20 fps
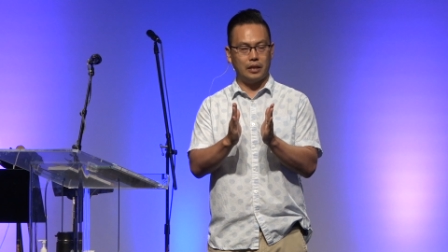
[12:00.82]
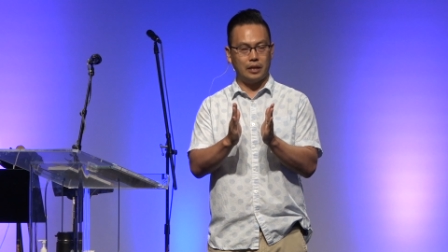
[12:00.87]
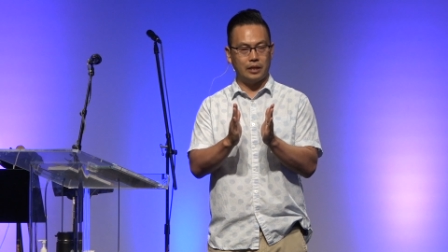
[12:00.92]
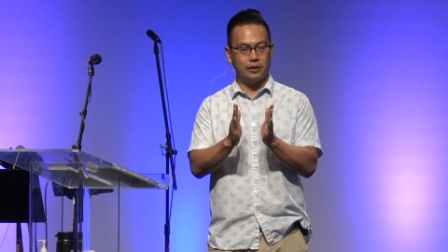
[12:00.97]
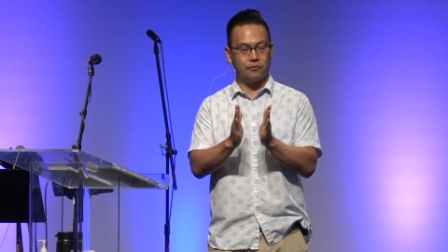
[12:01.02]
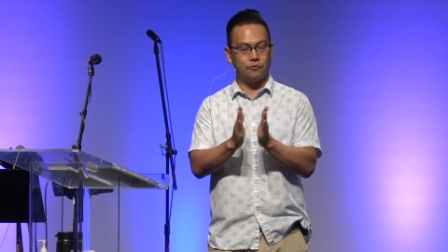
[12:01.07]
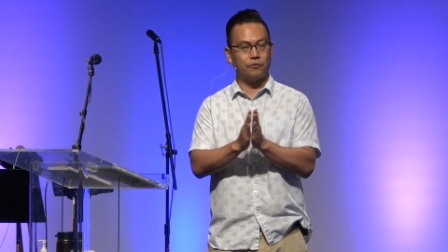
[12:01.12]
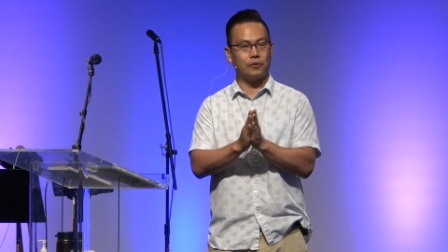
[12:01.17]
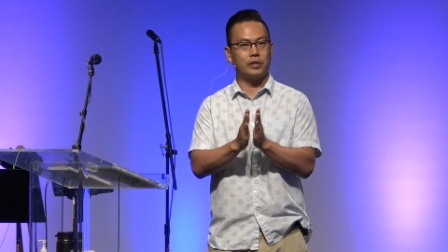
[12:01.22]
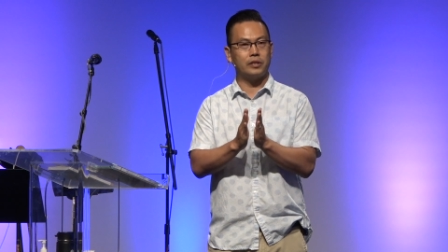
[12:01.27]

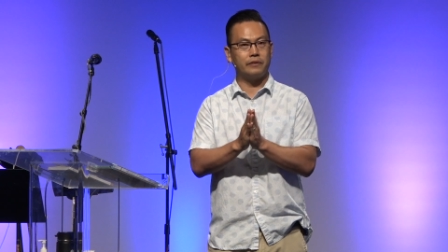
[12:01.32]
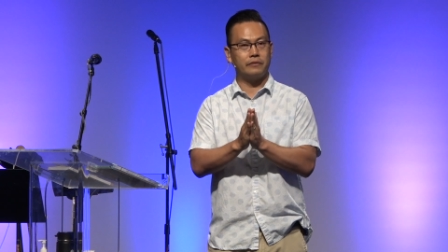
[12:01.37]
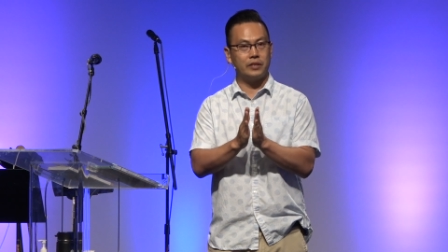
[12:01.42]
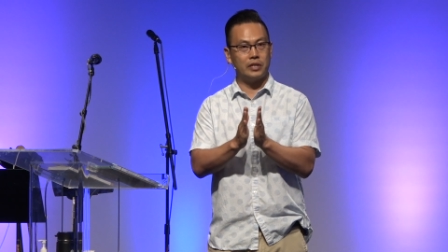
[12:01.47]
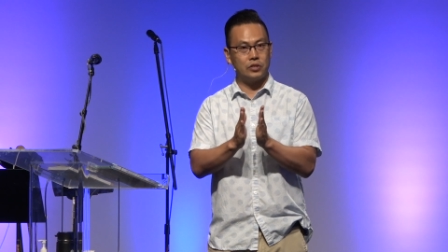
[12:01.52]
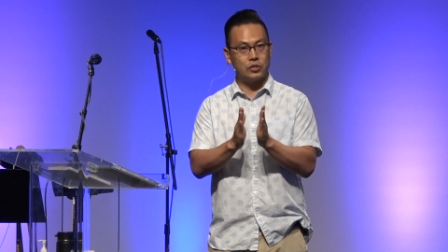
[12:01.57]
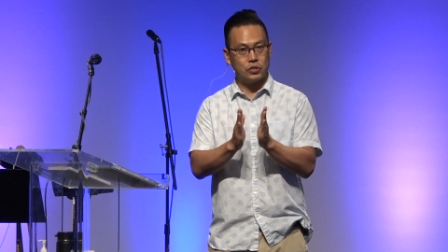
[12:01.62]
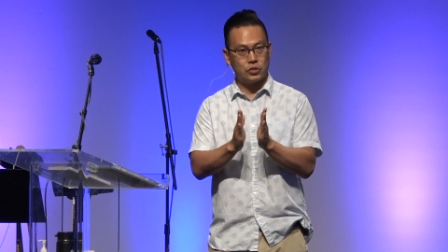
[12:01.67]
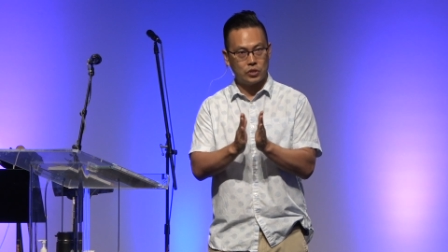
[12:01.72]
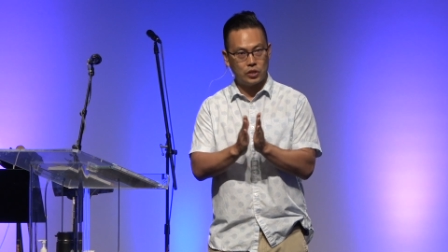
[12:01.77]
in front of
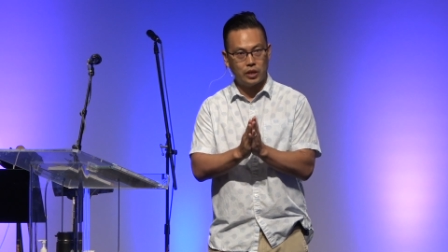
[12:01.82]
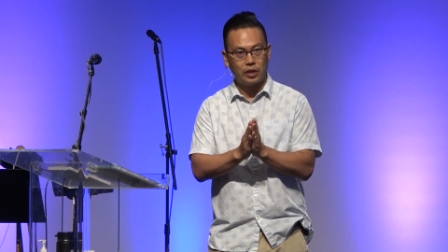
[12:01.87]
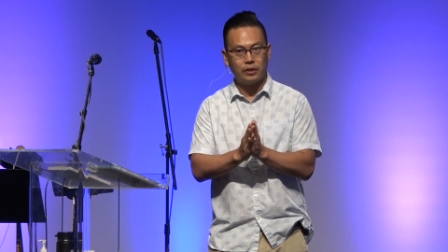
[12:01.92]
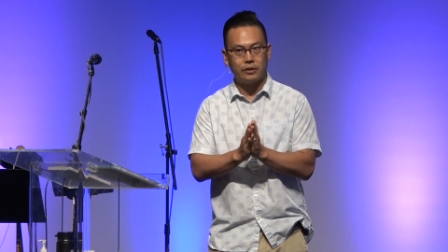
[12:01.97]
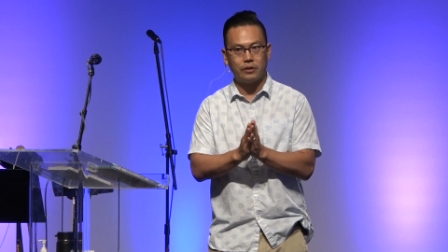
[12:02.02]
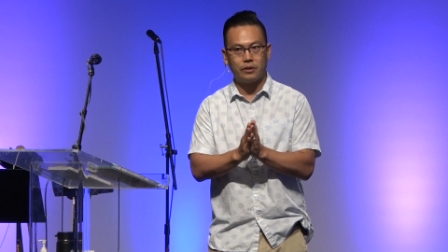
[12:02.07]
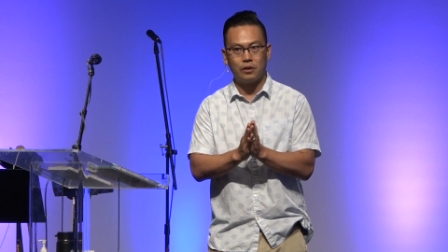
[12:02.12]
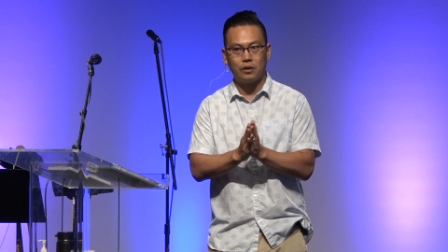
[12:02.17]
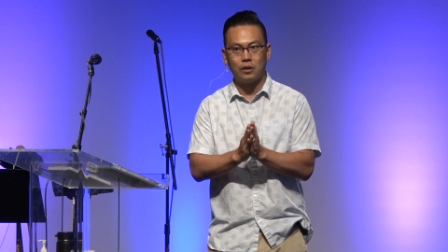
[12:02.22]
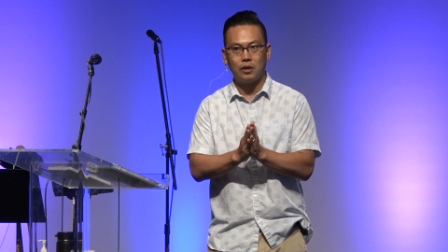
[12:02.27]
each
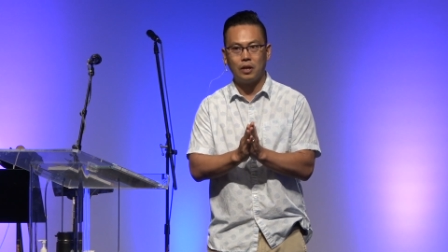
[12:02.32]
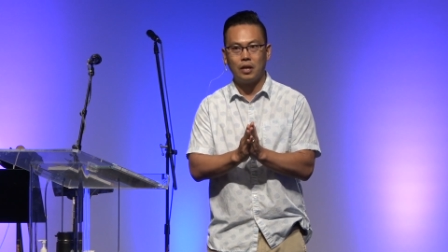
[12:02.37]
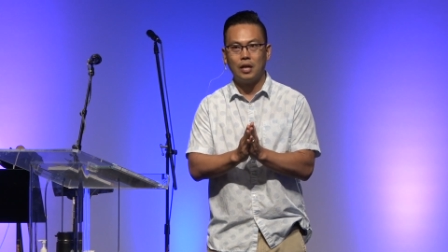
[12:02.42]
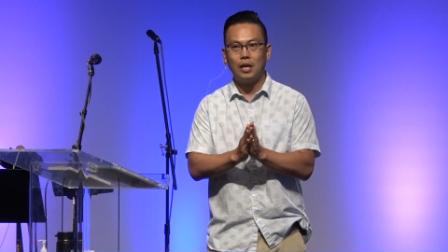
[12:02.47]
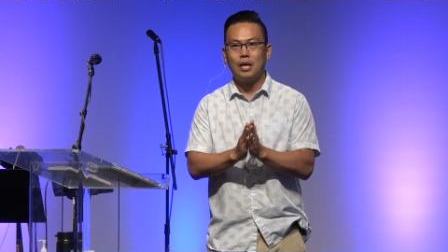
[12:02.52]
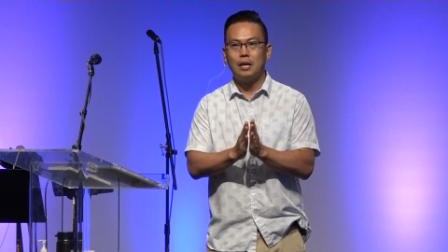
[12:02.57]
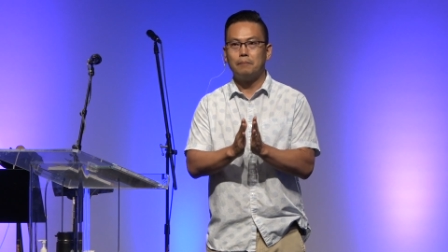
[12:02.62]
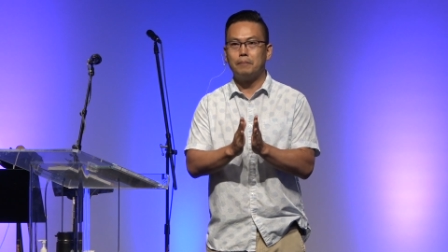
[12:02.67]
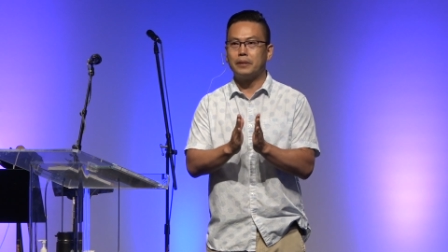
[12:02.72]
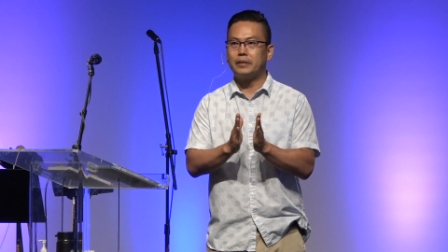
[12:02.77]
other,
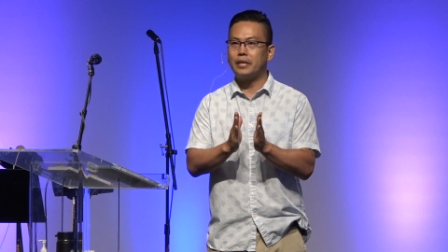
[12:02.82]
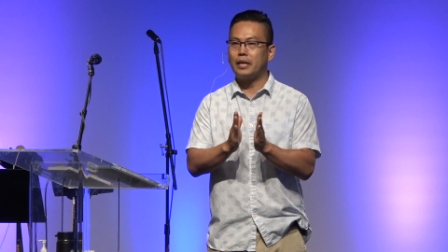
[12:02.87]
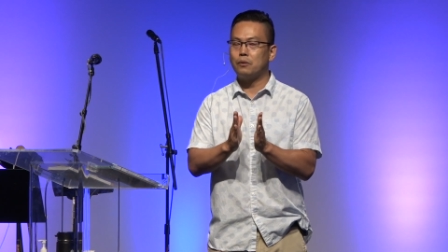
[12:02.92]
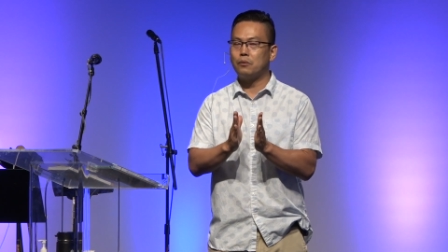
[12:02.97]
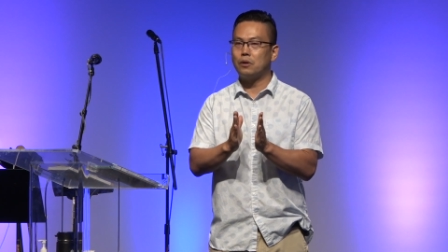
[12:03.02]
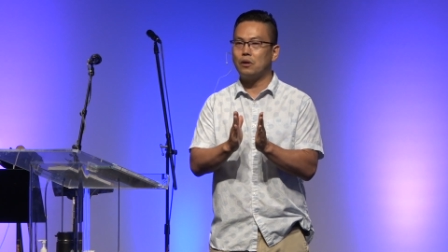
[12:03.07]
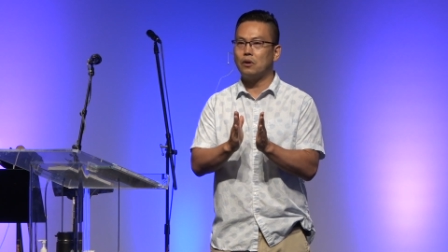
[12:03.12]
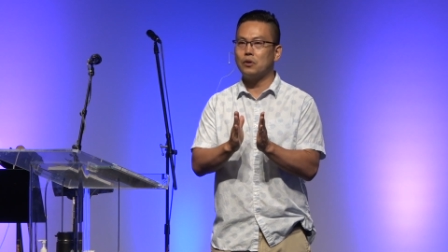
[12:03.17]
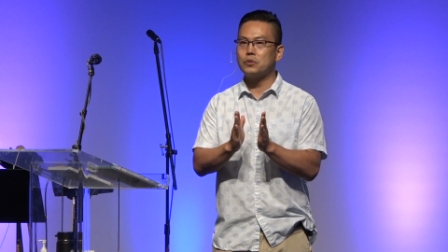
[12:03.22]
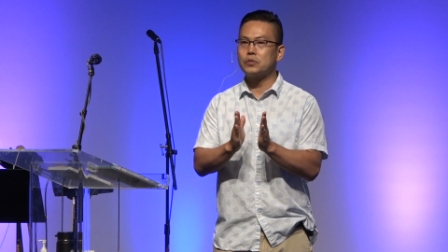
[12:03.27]
but they
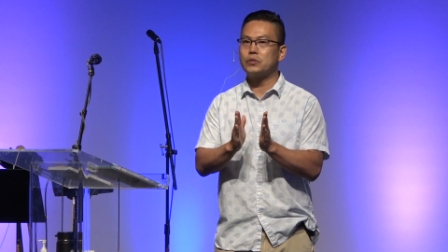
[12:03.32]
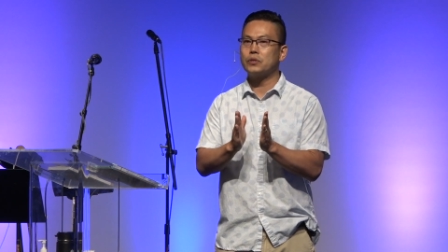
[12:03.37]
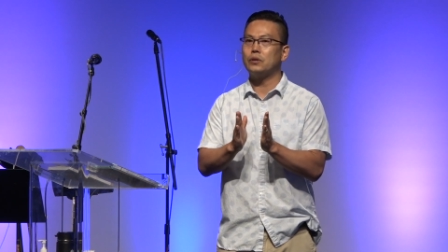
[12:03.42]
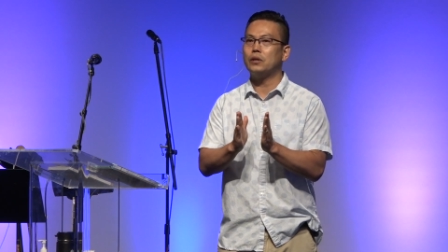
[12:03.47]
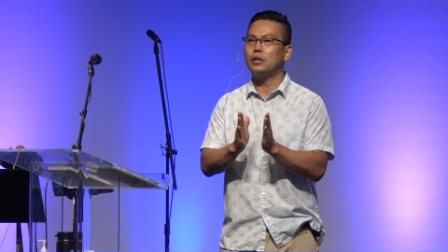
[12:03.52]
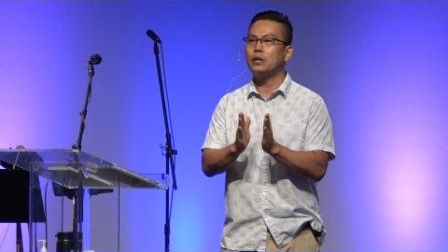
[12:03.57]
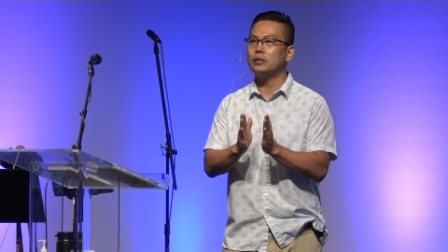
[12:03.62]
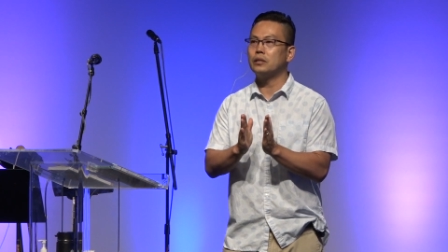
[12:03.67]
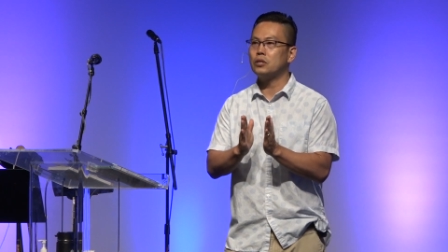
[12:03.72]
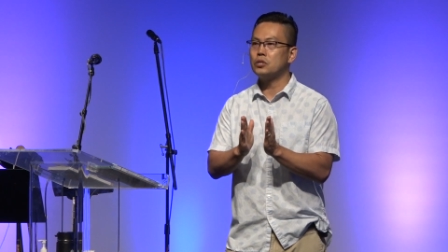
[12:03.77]
were also
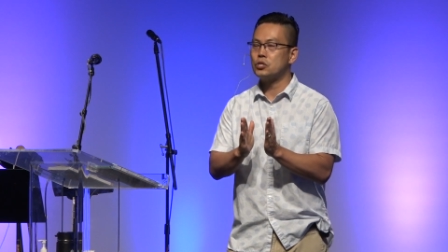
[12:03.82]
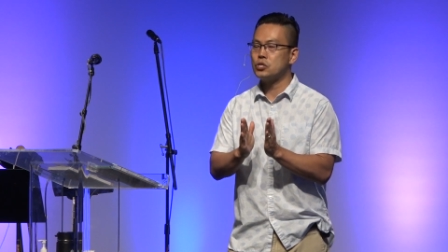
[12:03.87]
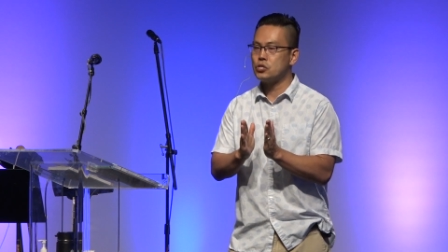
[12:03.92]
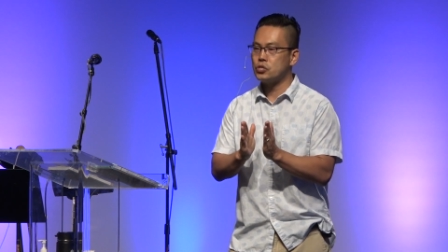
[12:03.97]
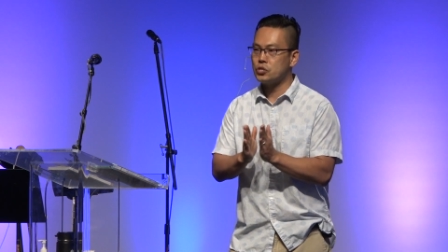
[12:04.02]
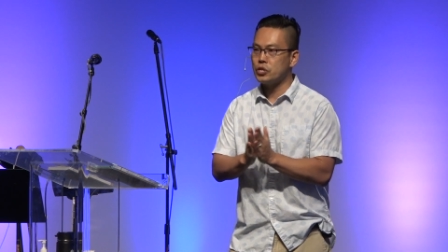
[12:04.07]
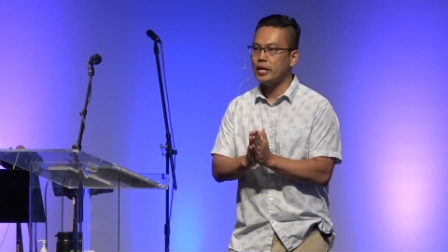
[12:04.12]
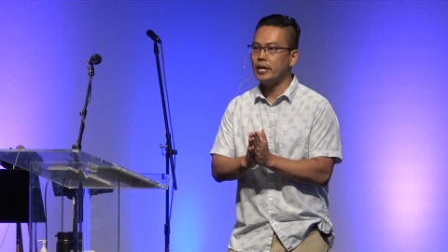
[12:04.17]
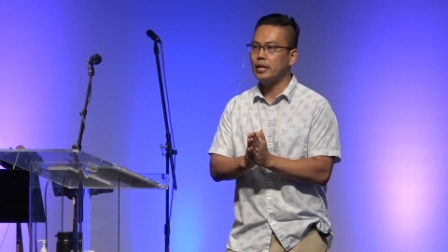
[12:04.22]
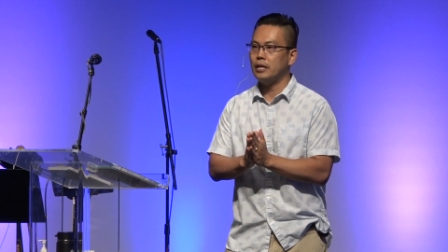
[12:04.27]

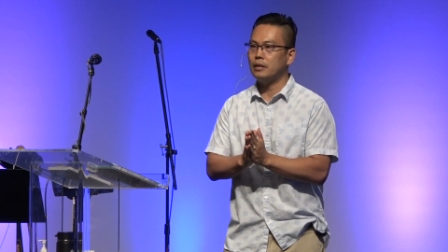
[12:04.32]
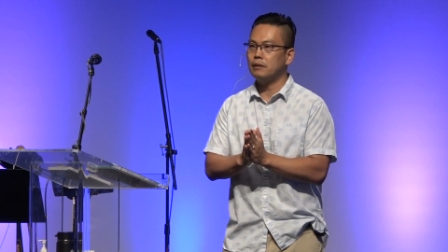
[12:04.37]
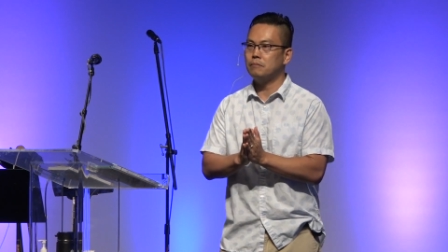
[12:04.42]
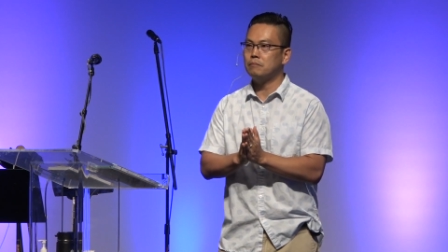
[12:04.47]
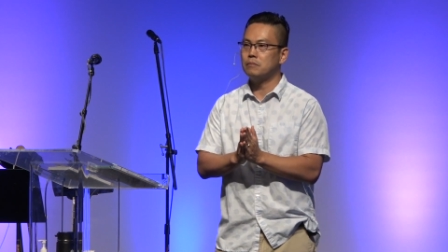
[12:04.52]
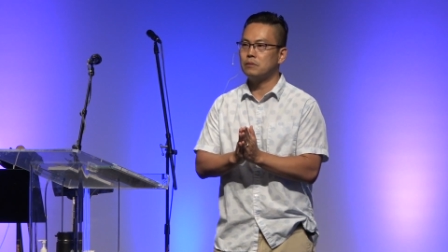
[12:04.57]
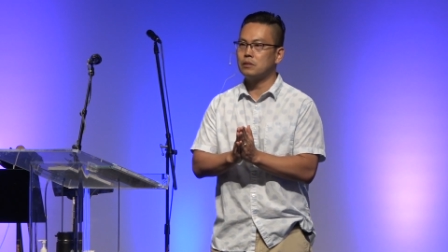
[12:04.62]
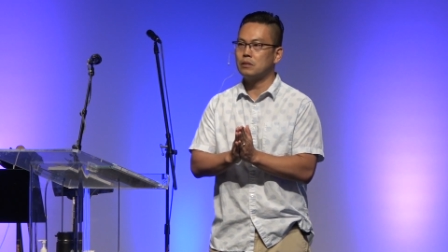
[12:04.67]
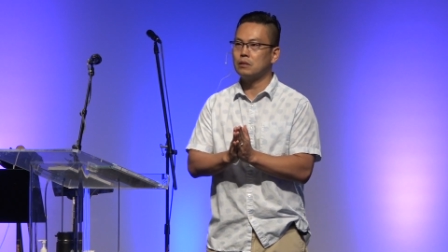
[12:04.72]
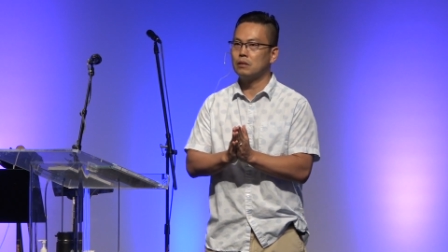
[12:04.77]

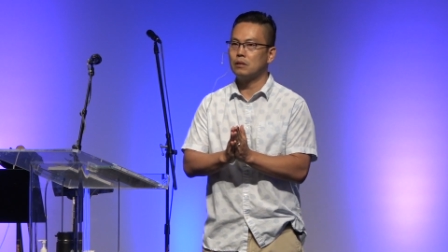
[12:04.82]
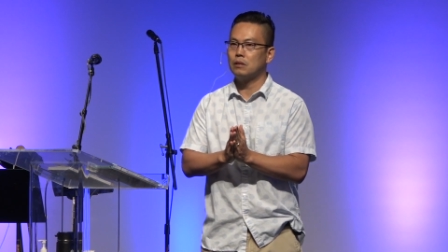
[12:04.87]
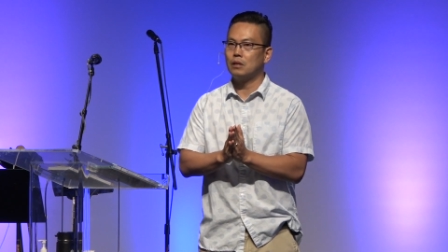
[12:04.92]
unashamed